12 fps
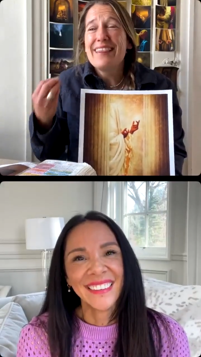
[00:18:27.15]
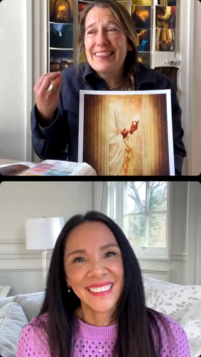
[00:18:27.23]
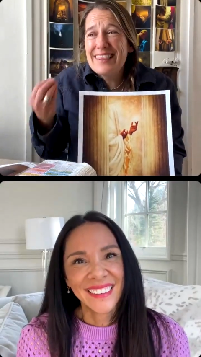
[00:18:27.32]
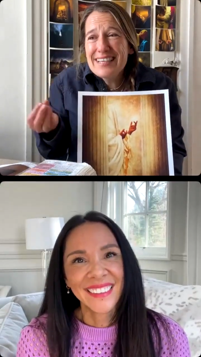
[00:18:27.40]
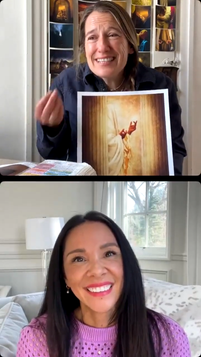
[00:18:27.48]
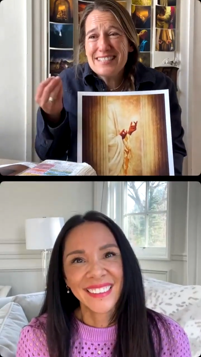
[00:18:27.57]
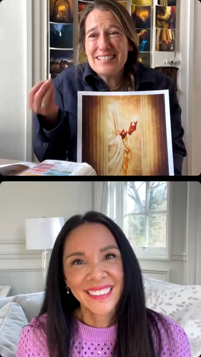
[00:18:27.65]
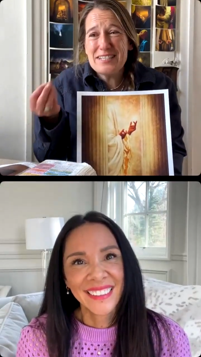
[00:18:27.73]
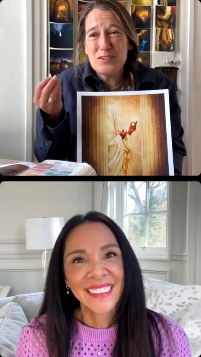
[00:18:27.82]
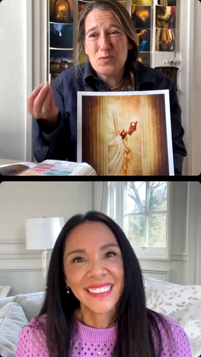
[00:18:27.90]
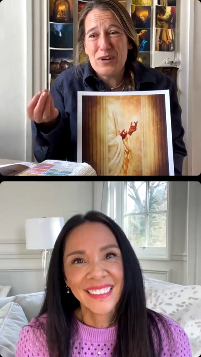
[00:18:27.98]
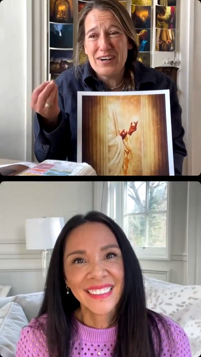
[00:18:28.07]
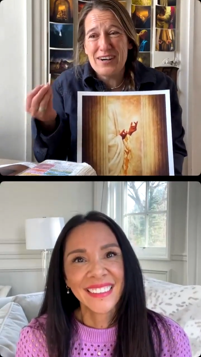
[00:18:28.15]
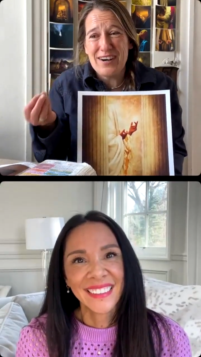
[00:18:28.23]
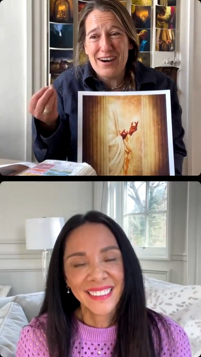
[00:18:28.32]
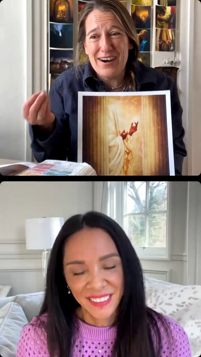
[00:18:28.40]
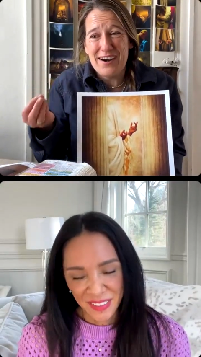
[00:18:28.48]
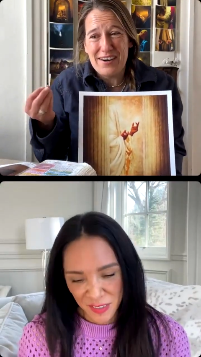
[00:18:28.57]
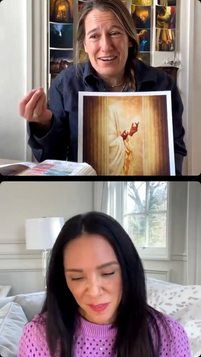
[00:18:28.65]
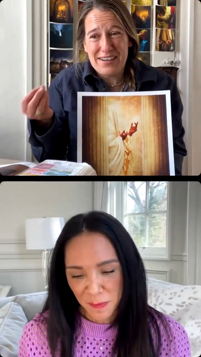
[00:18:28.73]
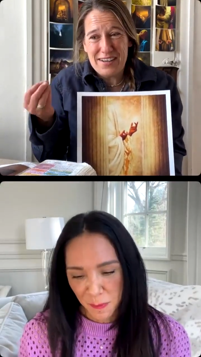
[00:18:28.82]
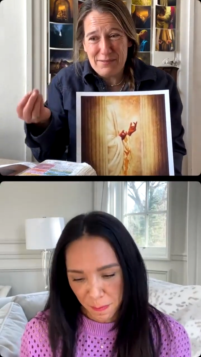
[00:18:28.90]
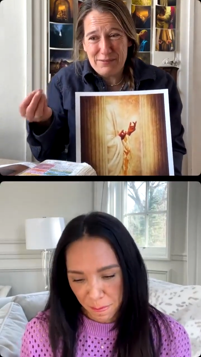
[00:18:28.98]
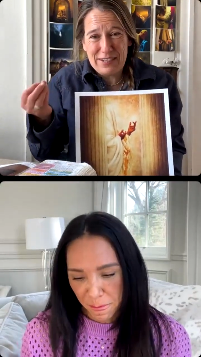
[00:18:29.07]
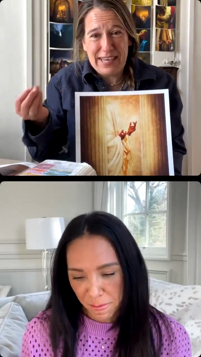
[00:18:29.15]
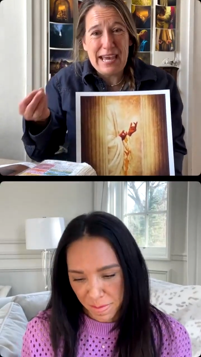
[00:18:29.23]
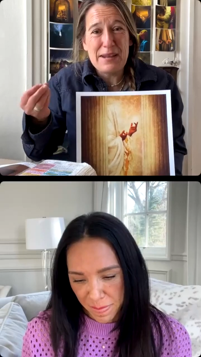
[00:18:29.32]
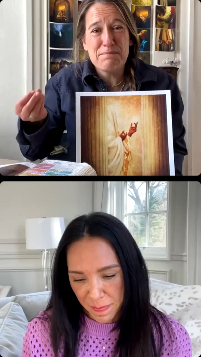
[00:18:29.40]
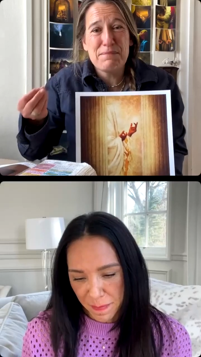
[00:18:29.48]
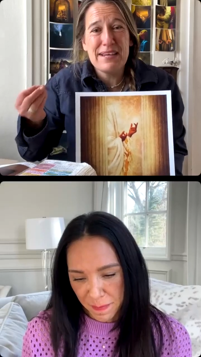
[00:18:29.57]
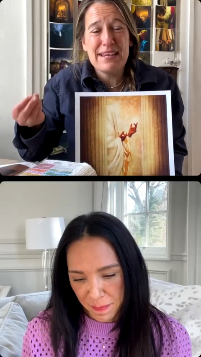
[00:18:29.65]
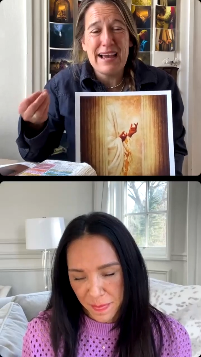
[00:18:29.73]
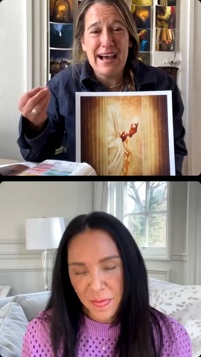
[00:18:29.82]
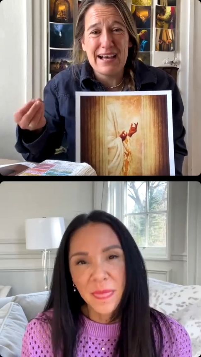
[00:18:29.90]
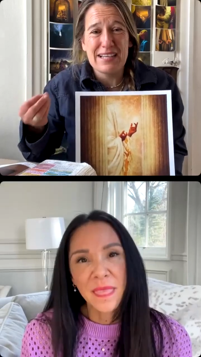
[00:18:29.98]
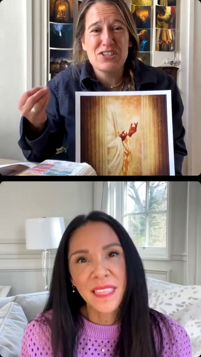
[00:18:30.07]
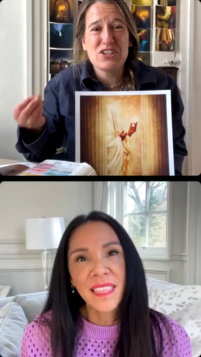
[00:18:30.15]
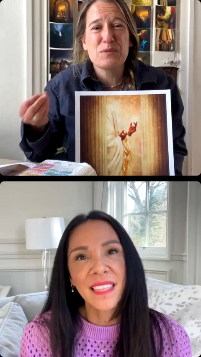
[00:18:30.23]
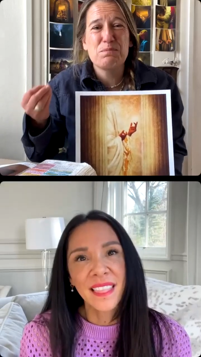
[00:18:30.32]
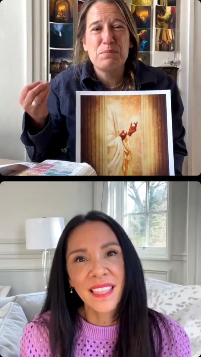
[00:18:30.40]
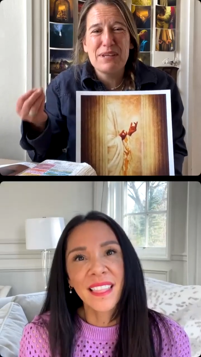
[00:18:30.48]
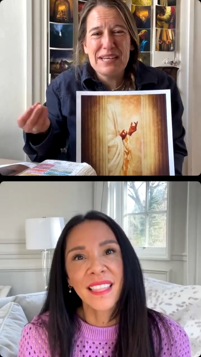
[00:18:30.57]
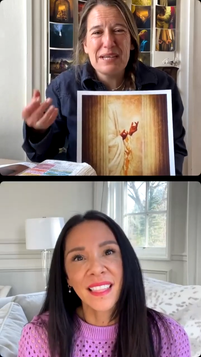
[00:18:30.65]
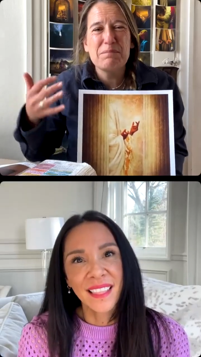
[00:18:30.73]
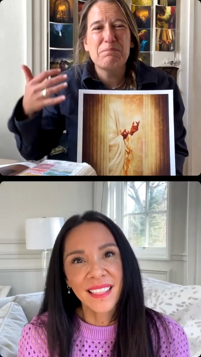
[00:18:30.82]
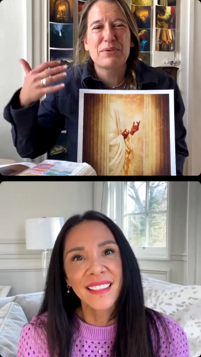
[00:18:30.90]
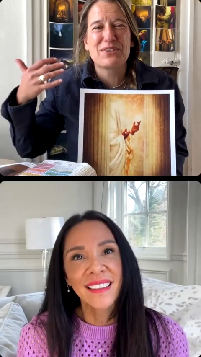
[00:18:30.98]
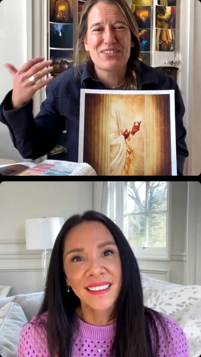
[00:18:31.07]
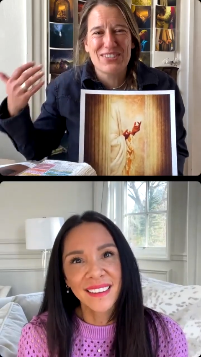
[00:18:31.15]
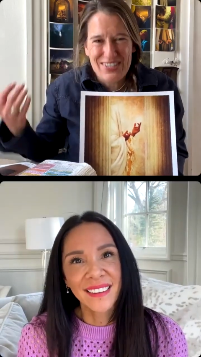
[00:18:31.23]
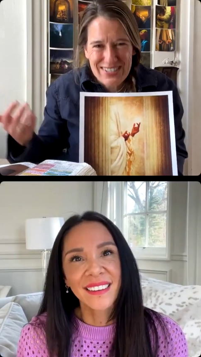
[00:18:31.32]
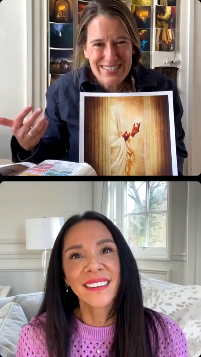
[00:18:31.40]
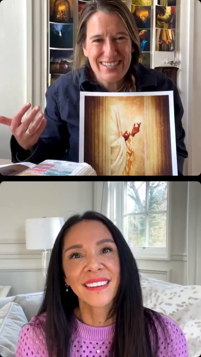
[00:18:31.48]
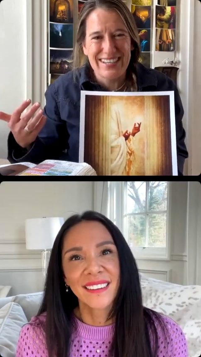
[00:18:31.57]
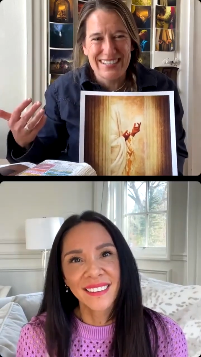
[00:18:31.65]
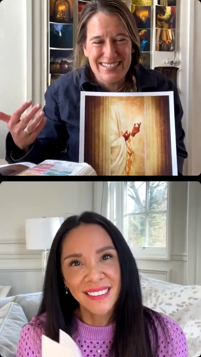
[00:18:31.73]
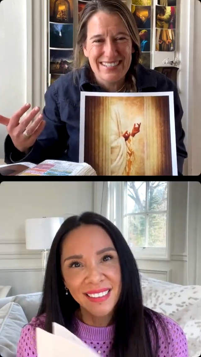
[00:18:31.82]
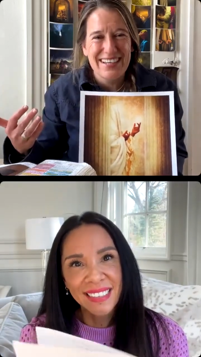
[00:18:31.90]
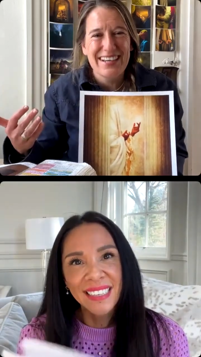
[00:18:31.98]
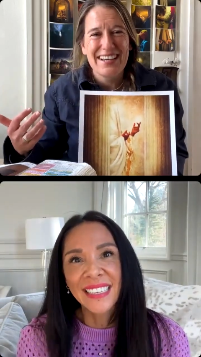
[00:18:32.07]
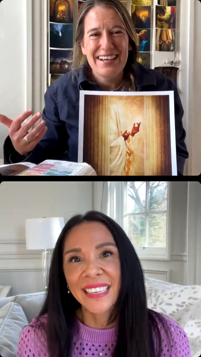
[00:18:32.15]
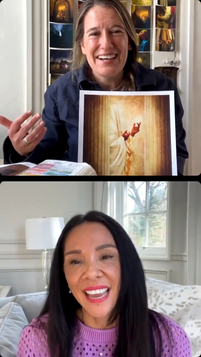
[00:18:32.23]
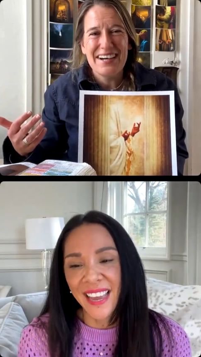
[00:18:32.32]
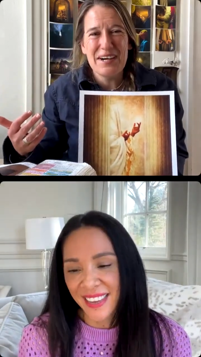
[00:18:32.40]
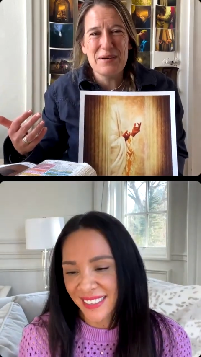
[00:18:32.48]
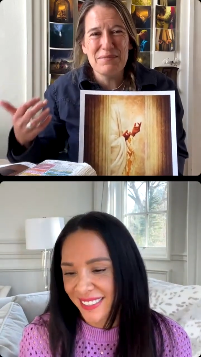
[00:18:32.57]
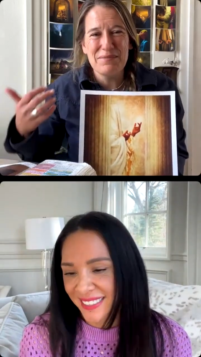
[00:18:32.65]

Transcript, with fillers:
Speaker 1: This is where our gift can be at. Just being persistent. Yes. Uh,